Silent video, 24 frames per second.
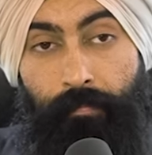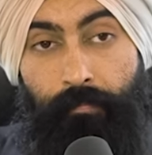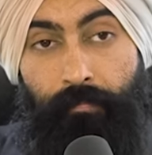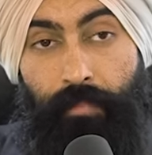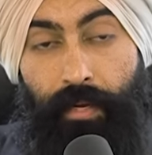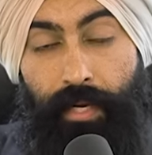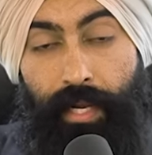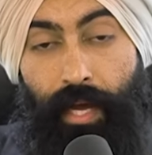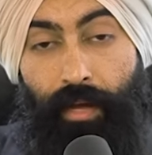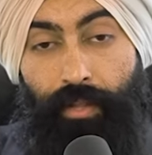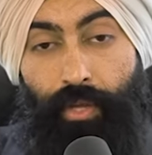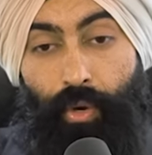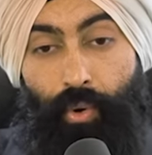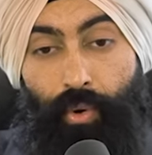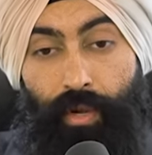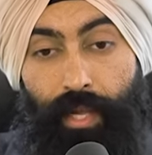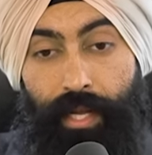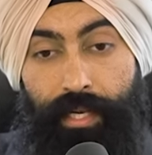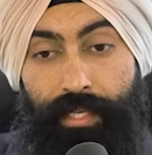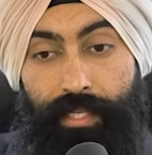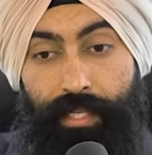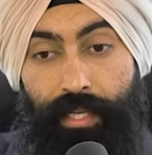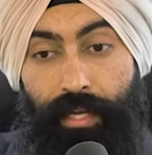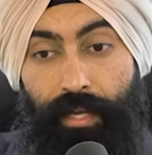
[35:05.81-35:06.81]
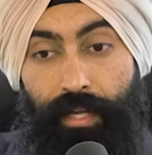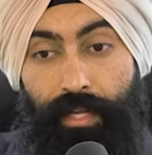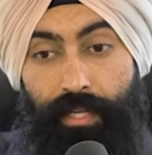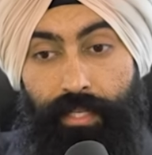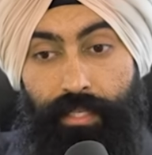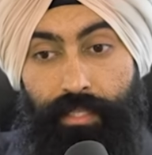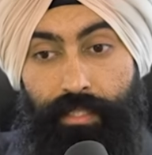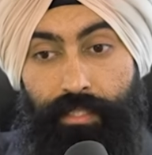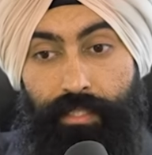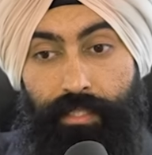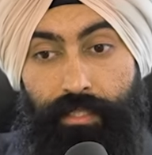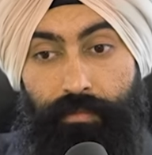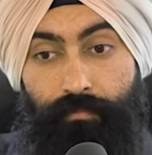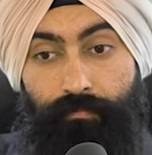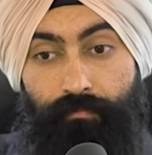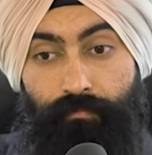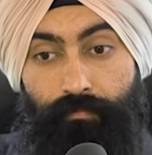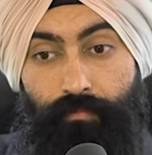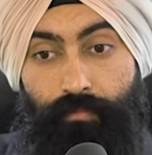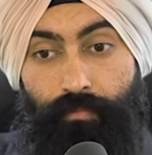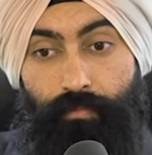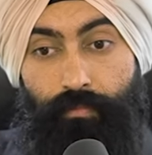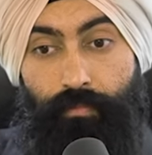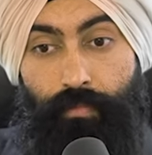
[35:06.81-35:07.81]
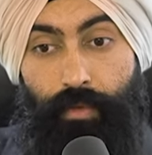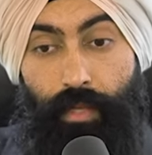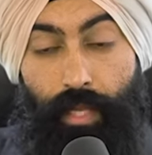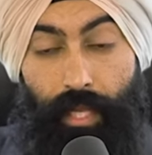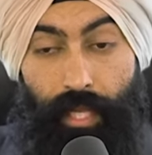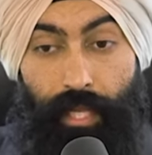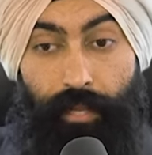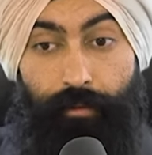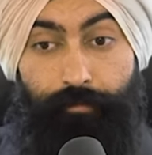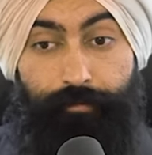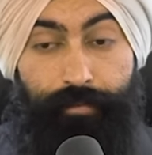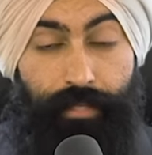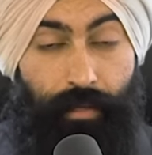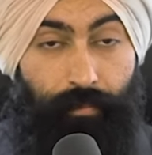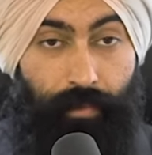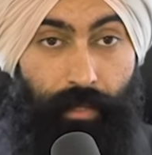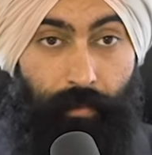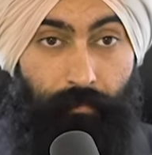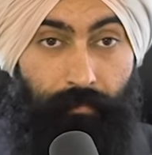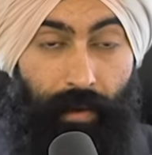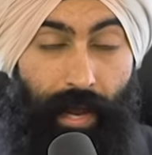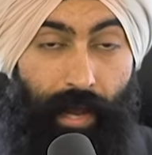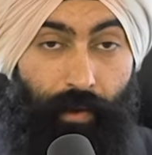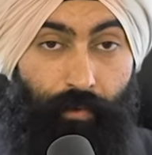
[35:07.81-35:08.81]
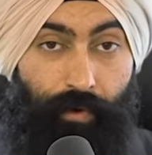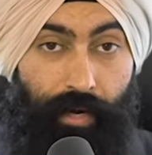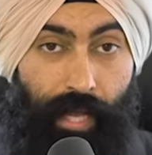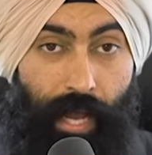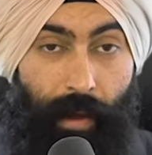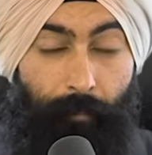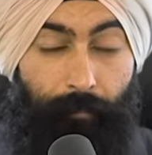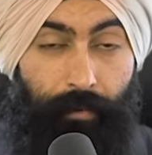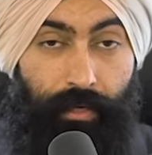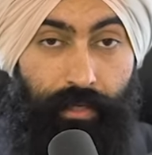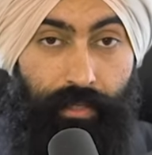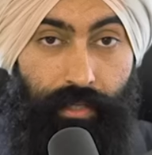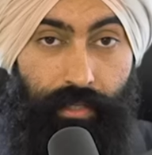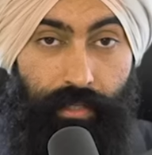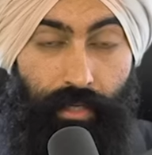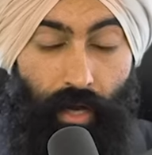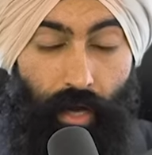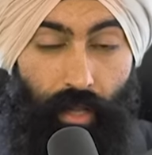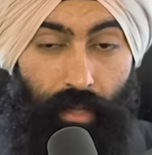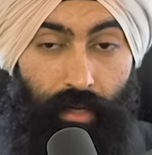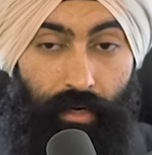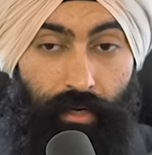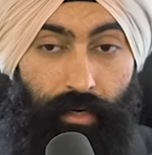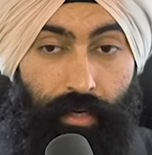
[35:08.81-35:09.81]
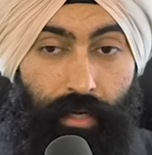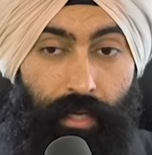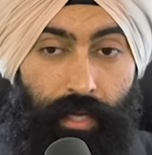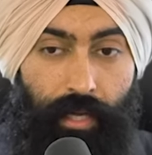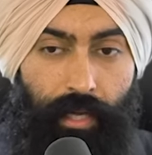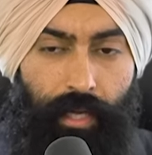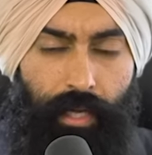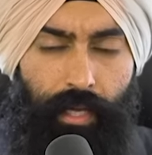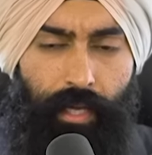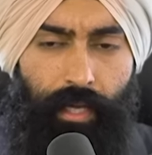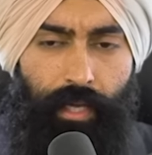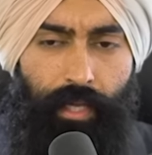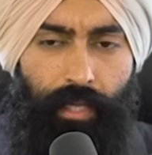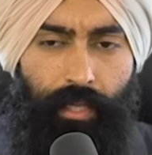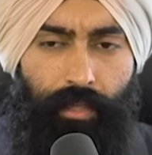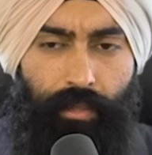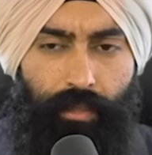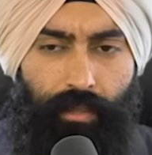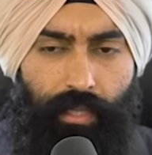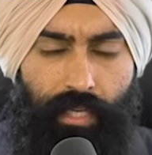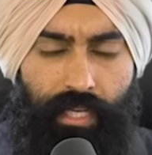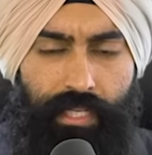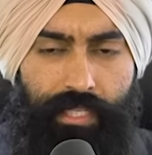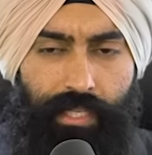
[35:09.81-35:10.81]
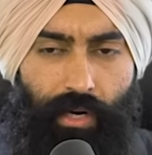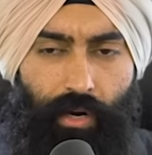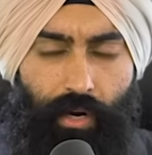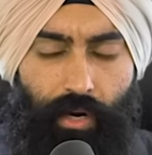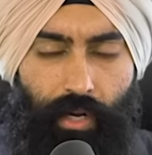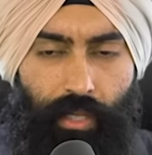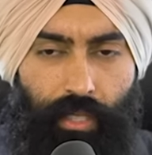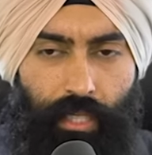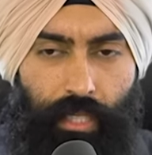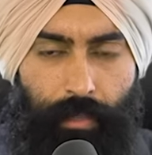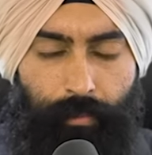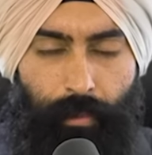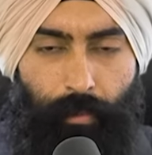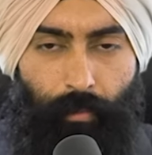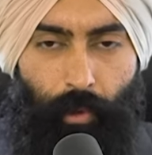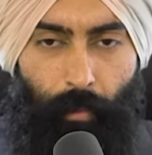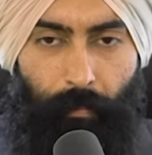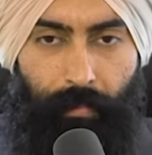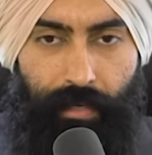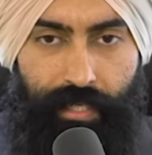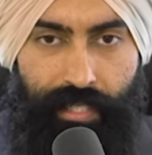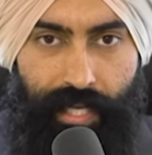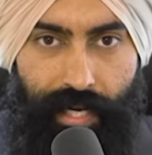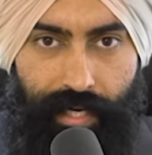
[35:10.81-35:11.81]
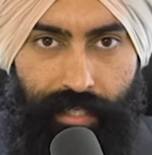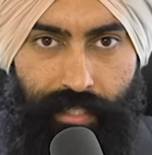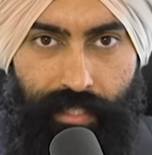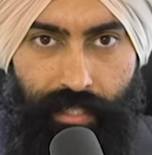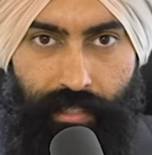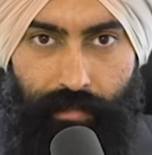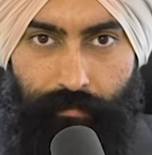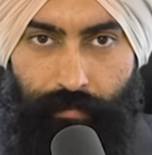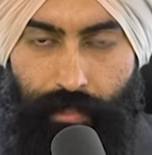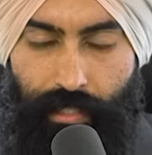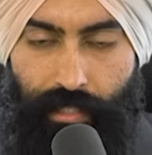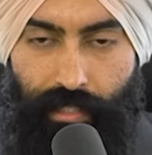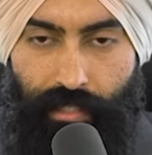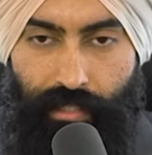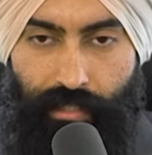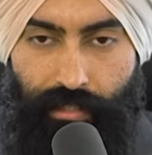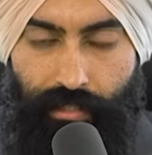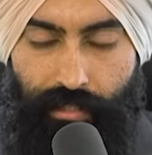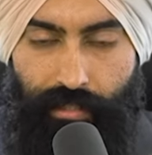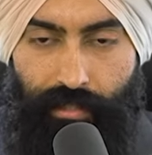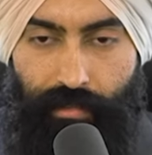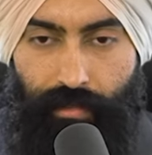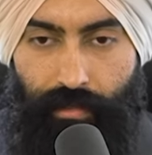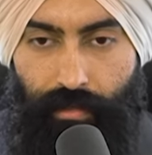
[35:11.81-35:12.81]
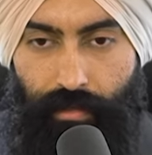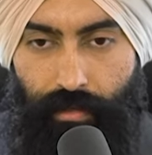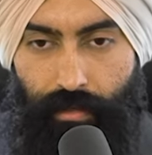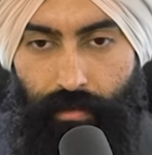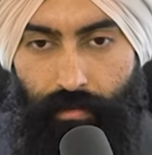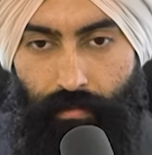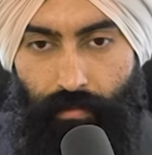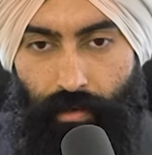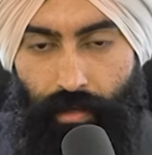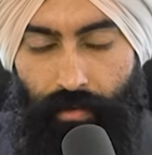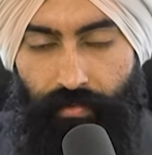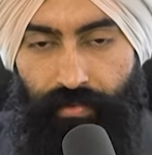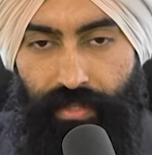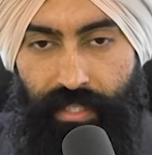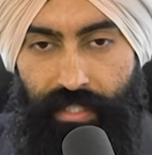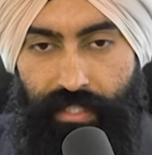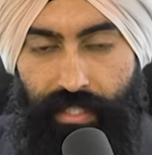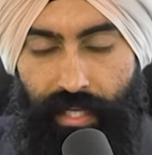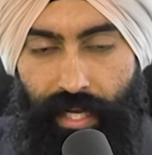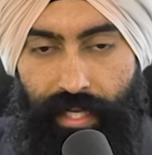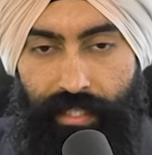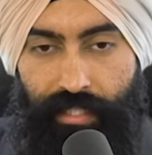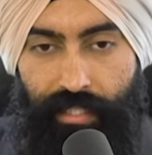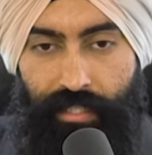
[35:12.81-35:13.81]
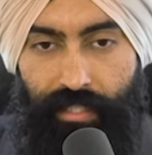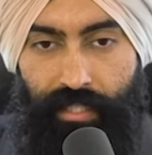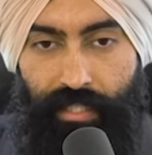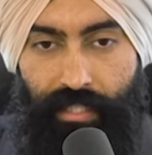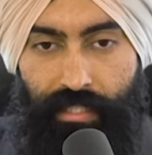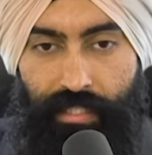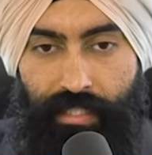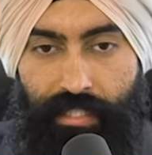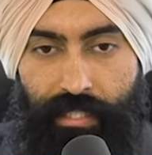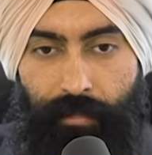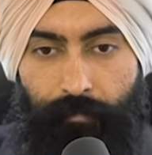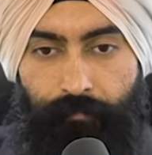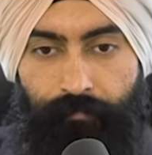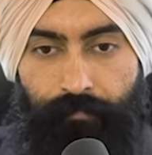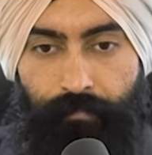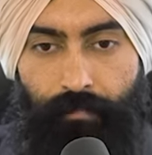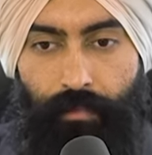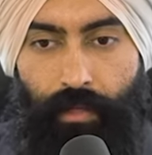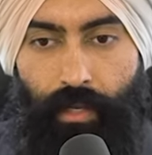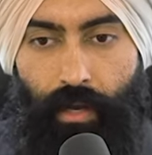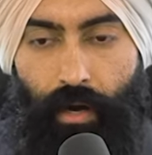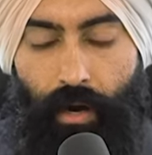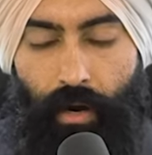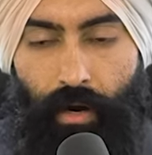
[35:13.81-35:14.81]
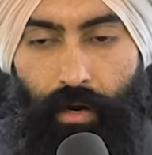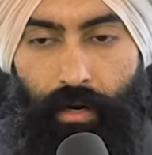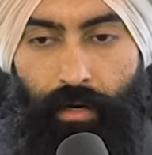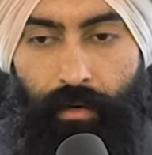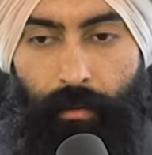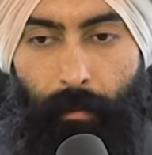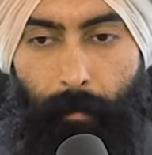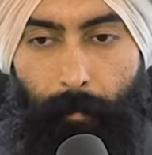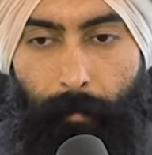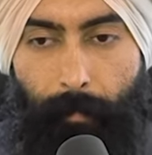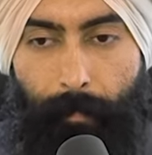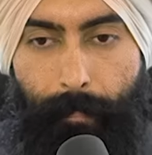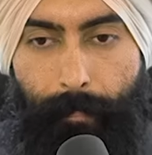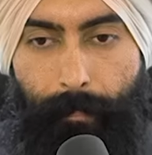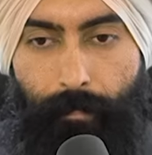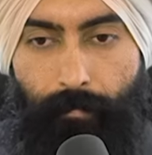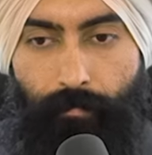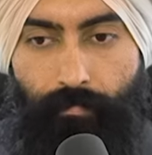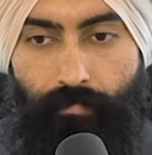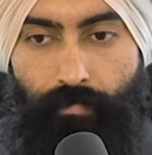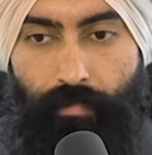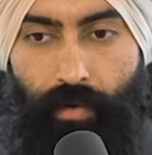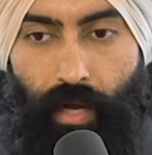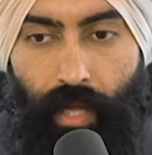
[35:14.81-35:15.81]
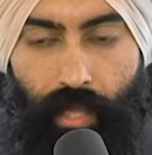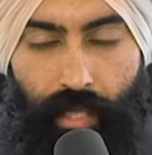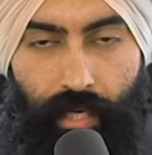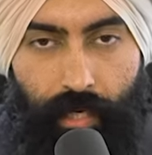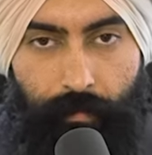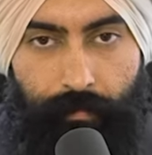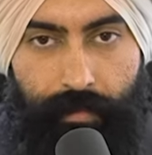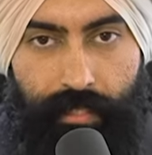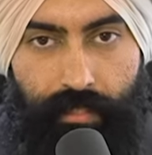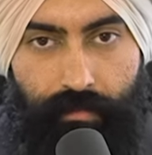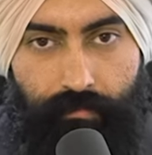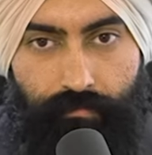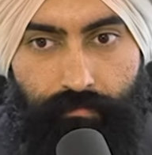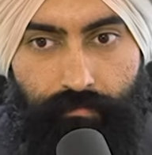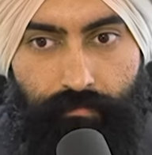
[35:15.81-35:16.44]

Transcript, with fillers: But now the whole idea is if something bad were to happen to the dollar, these are a little bit more protected because, well, these entities are a little bit